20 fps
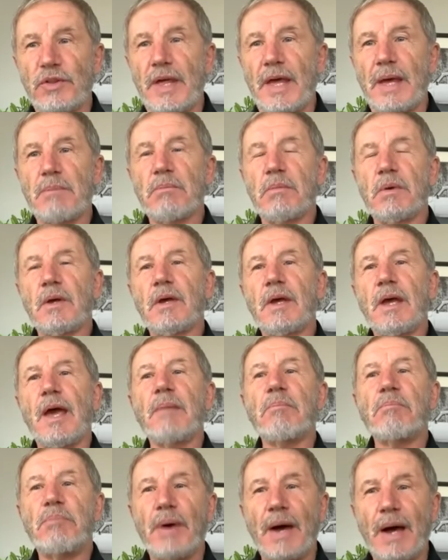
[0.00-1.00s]
them,
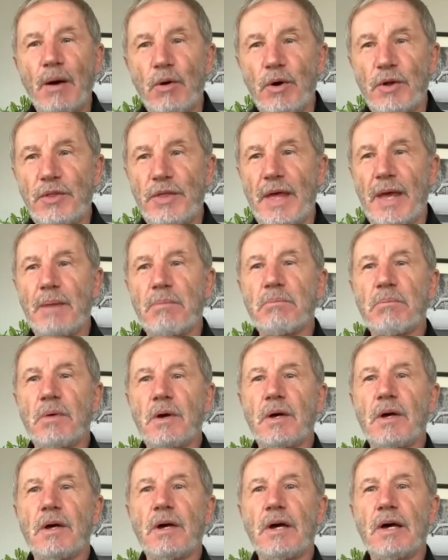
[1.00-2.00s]
empower them,
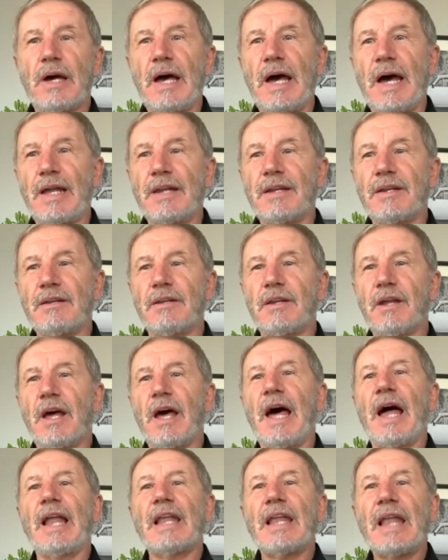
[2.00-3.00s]
and
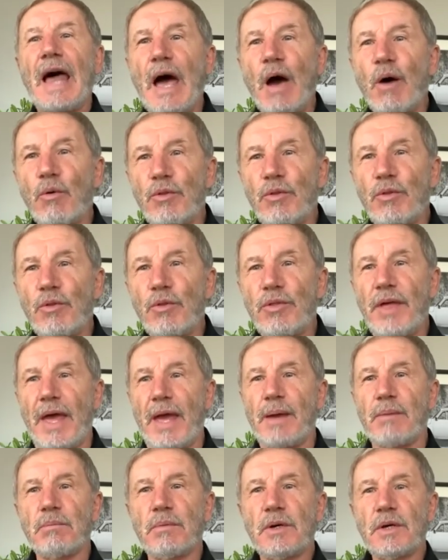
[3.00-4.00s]
allow
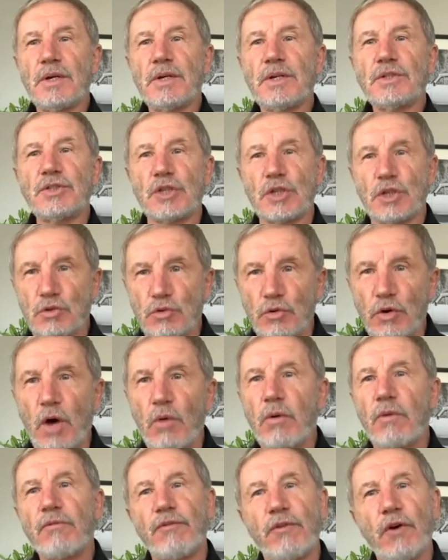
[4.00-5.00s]
them to grow
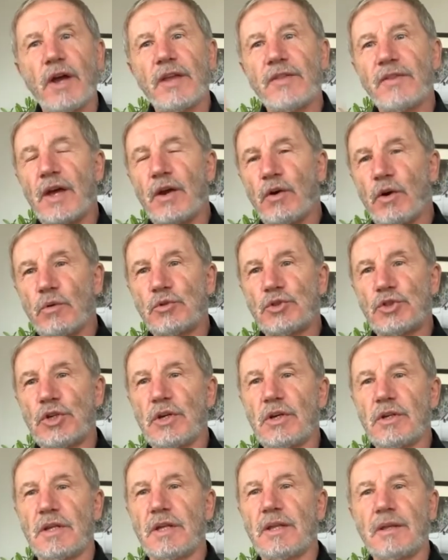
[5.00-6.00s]
and find their own
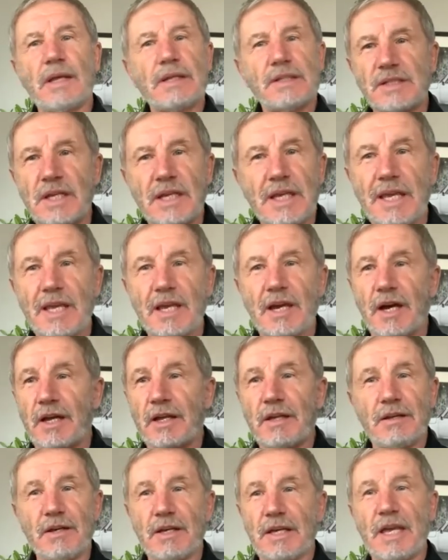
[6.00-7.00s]
journey. That's Ikigai
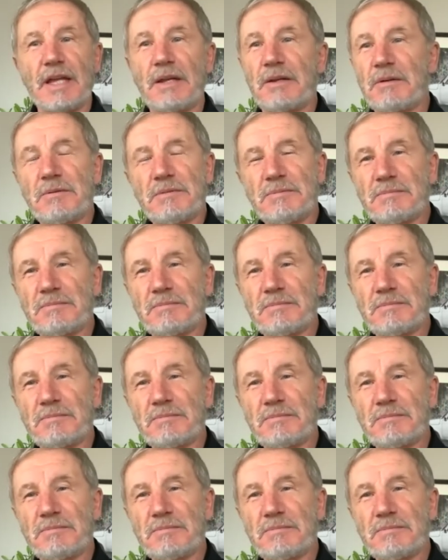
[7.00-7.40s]
again.